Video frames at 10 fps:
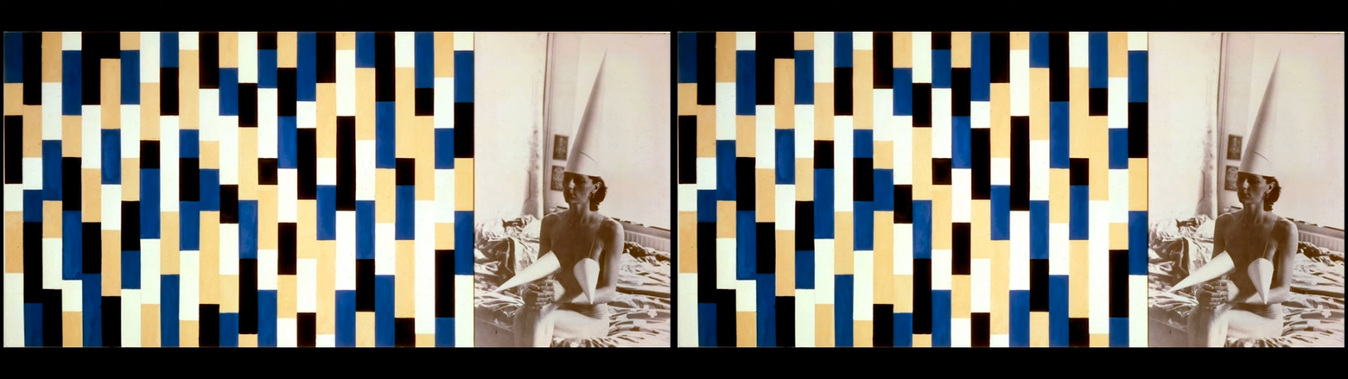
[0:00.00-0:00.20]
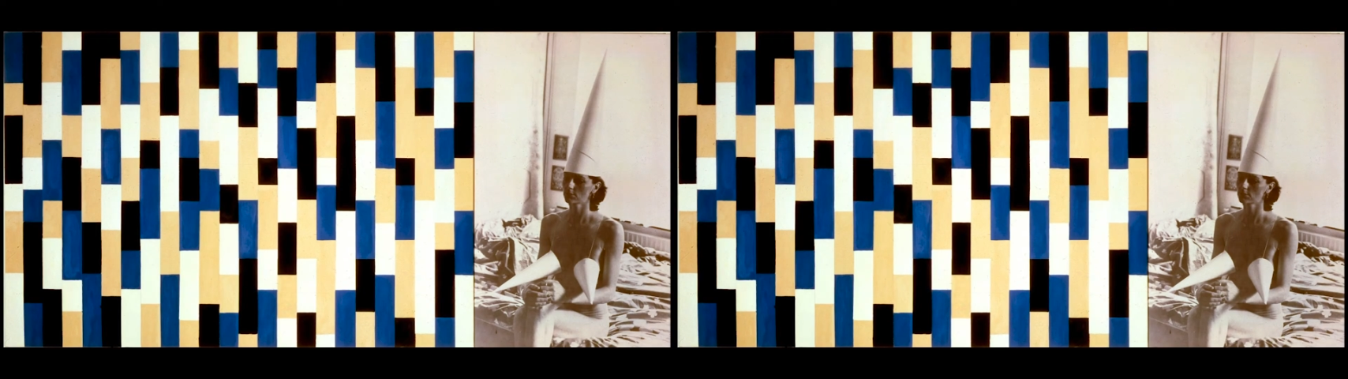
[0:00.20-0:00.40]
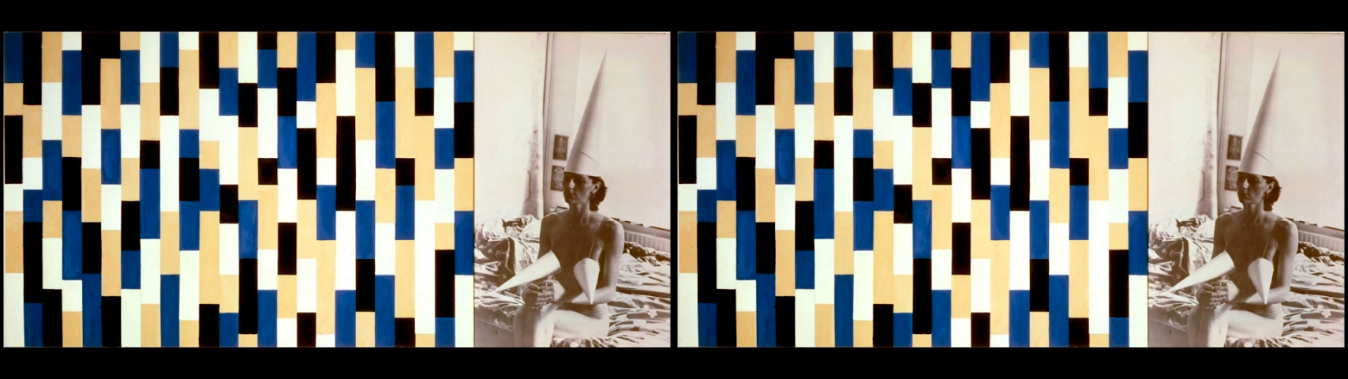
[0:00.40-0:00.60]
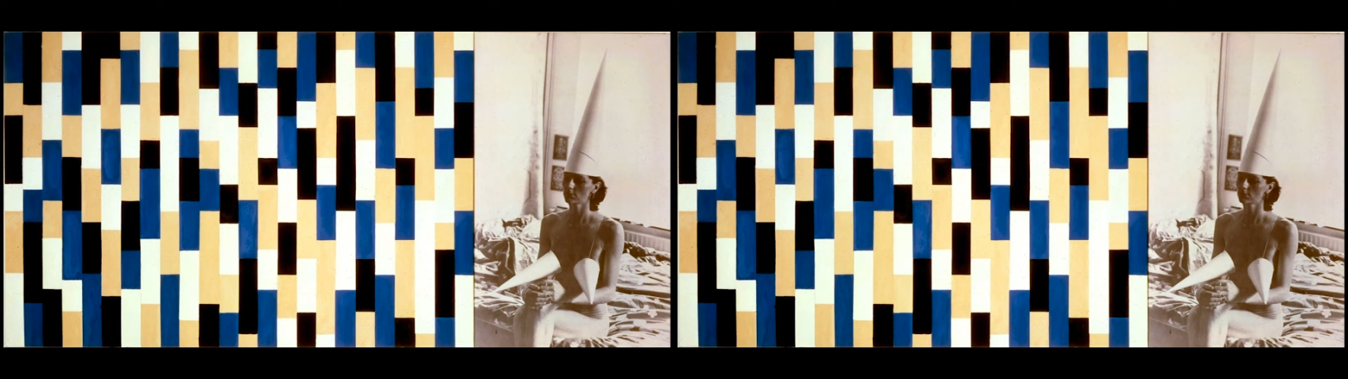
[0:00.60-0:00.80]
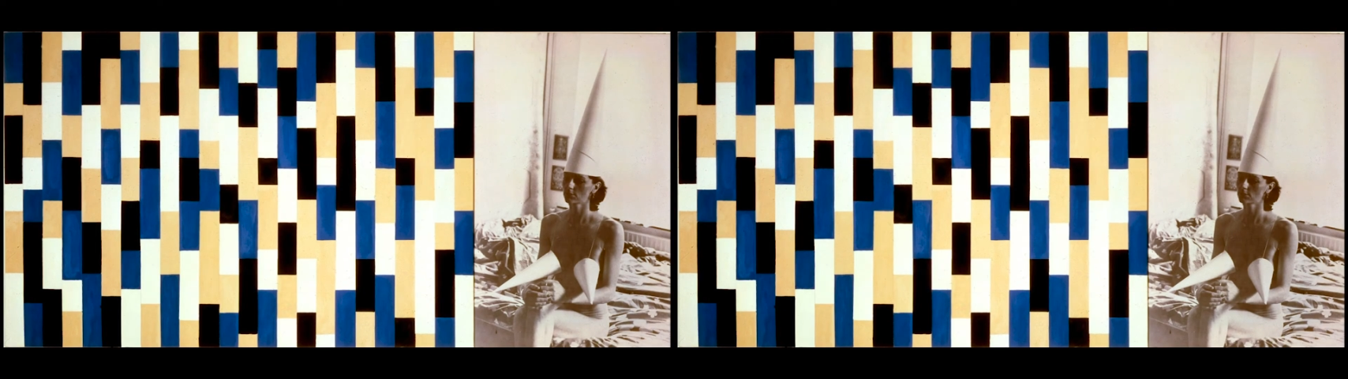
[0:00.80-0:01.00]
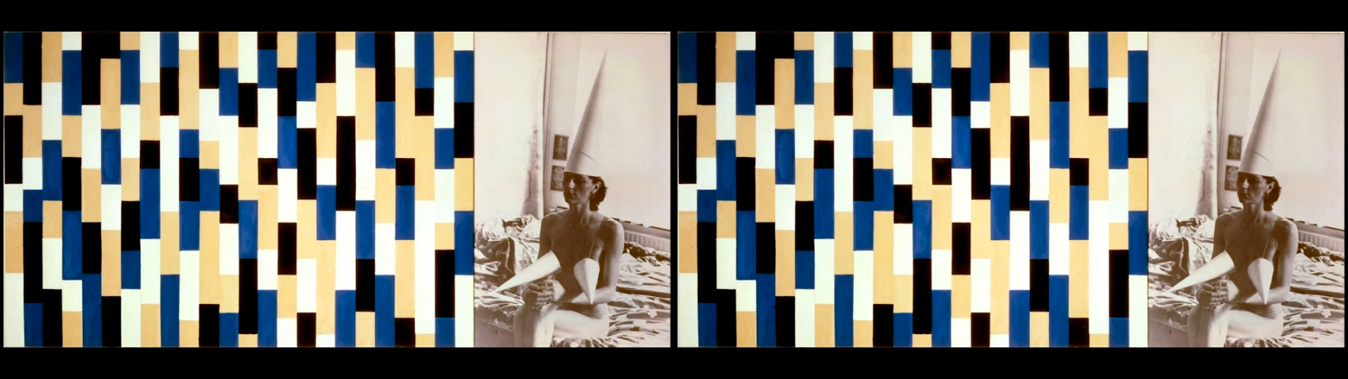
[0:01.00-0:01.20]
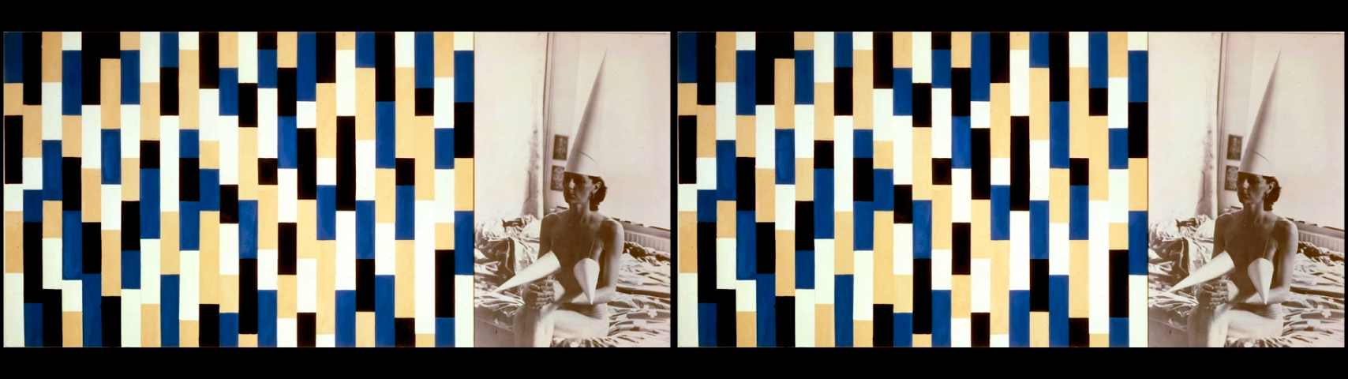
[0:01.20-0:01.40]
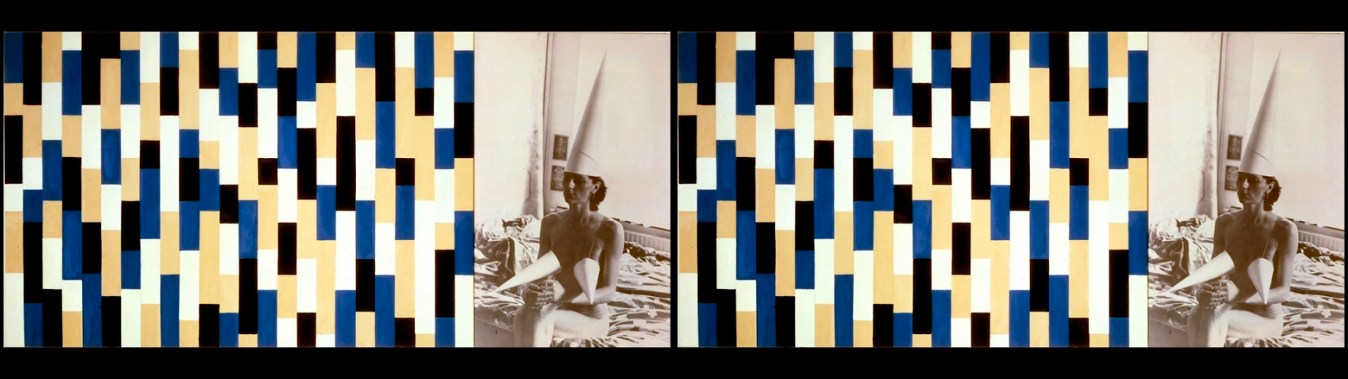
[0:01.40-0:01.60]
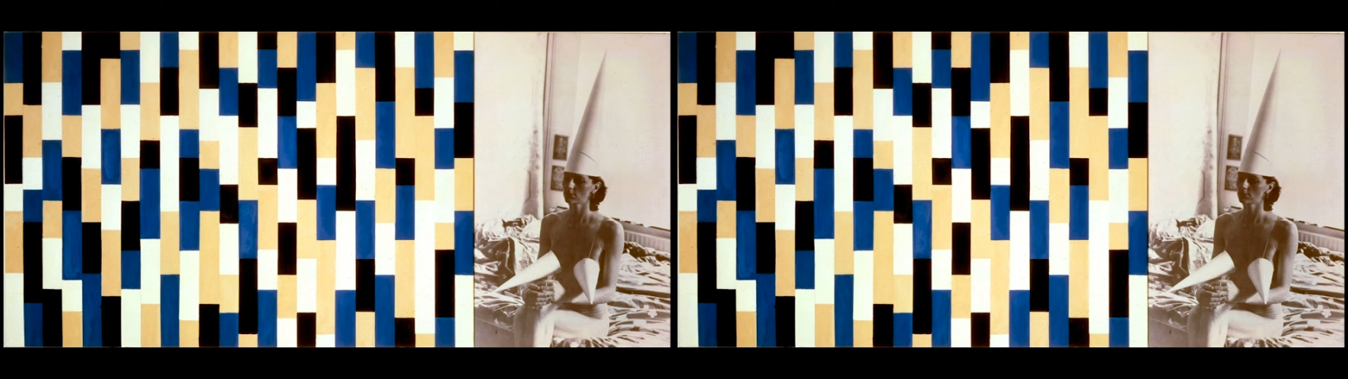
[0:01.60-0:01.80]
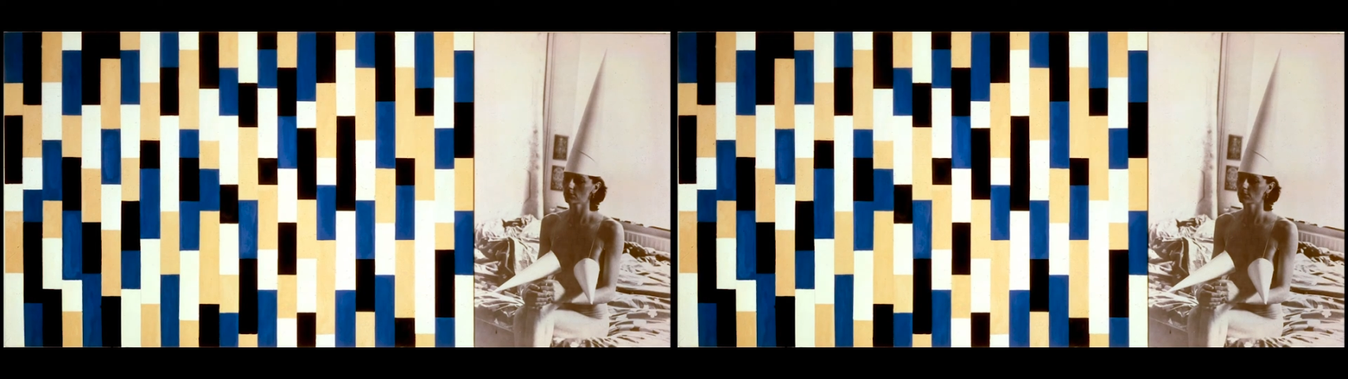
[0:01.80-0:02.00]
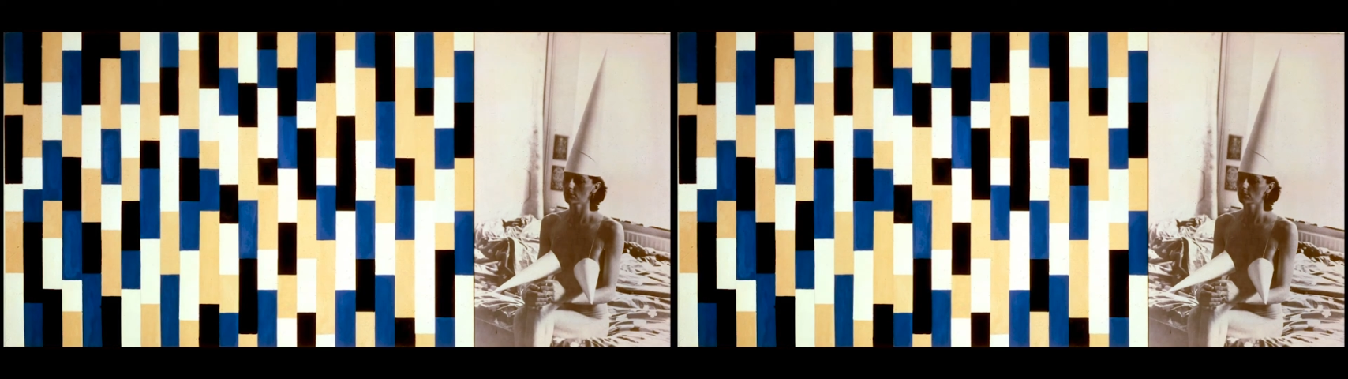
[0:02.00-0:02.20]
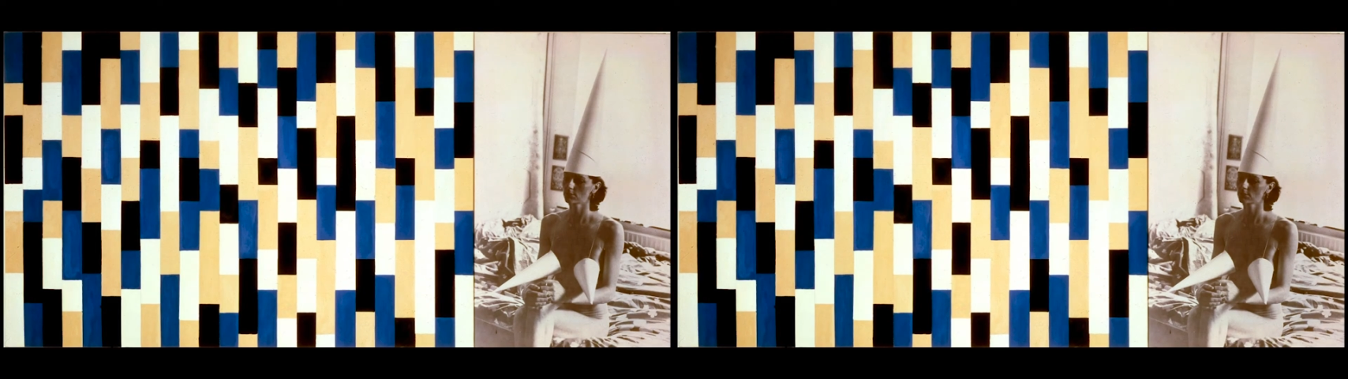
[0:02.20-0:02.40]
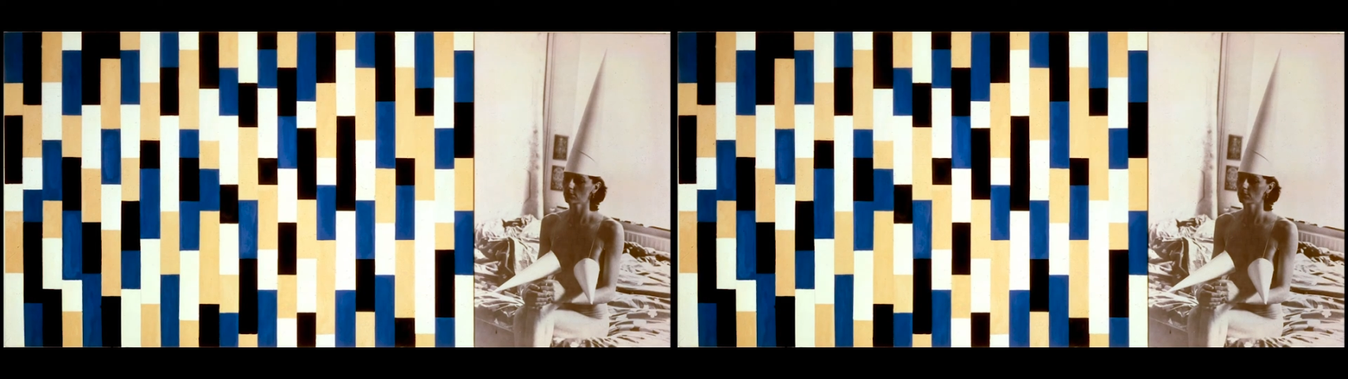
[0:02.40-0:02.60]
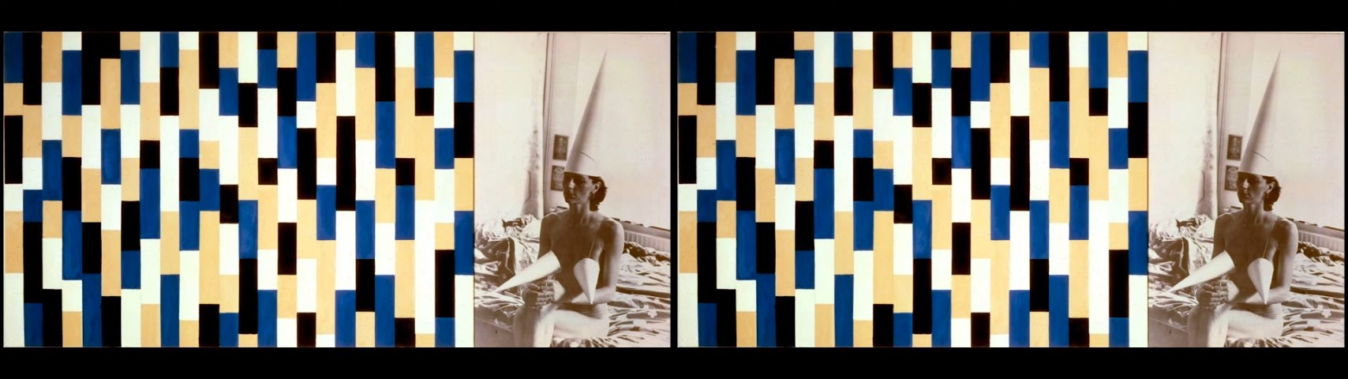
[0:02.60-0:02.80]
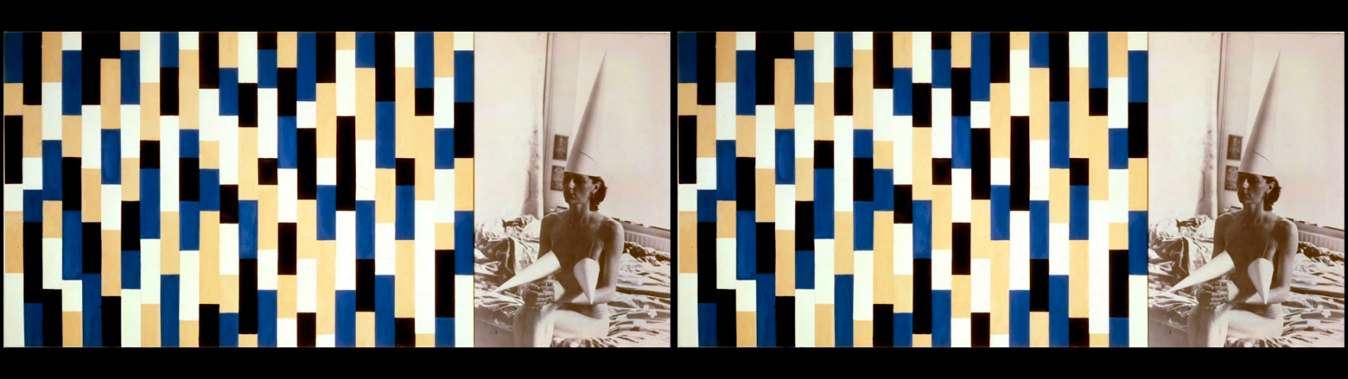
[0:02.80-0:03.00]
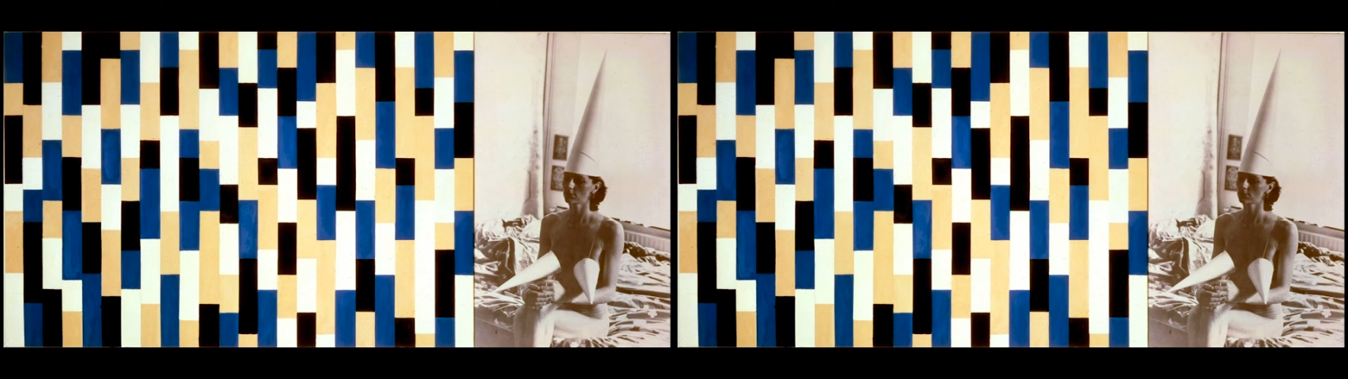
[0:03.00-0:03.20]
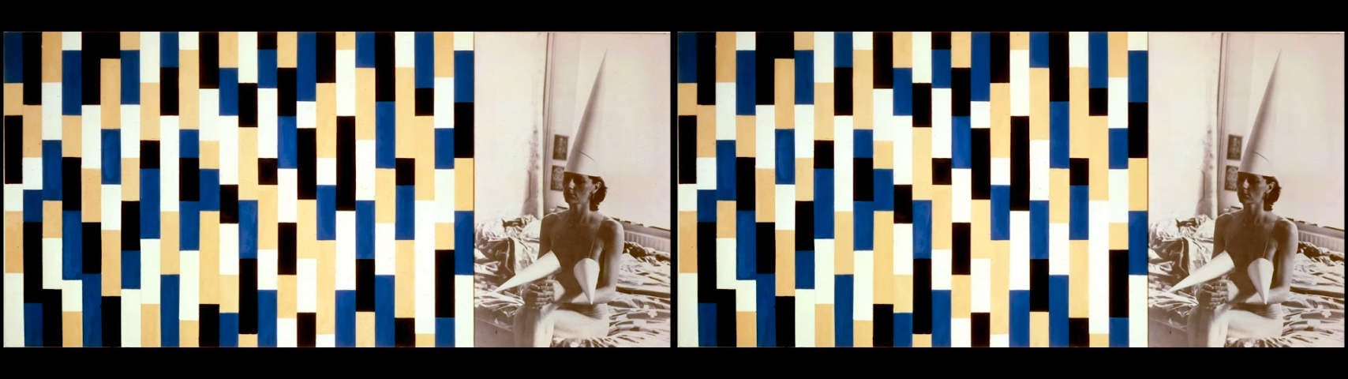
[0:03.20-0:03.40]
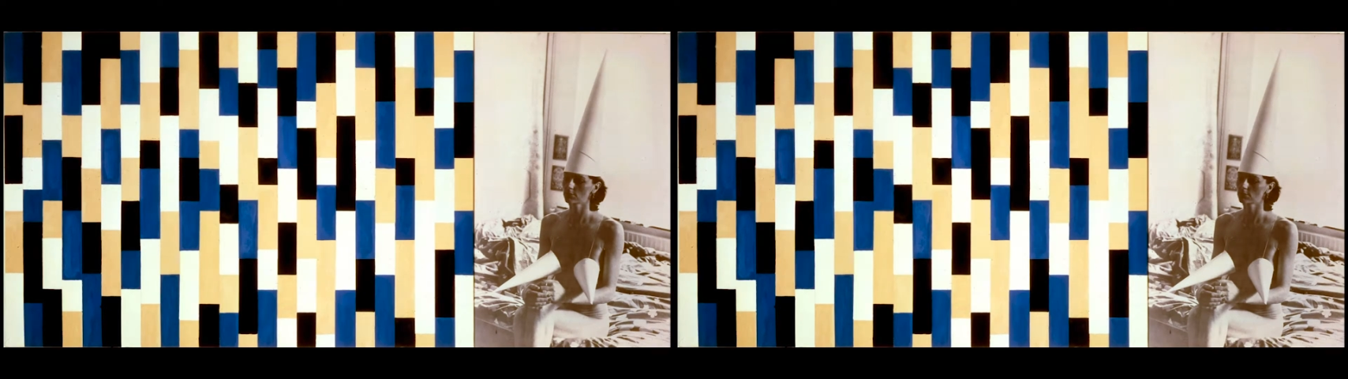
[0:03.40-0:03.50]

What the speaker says: (no speaker visible)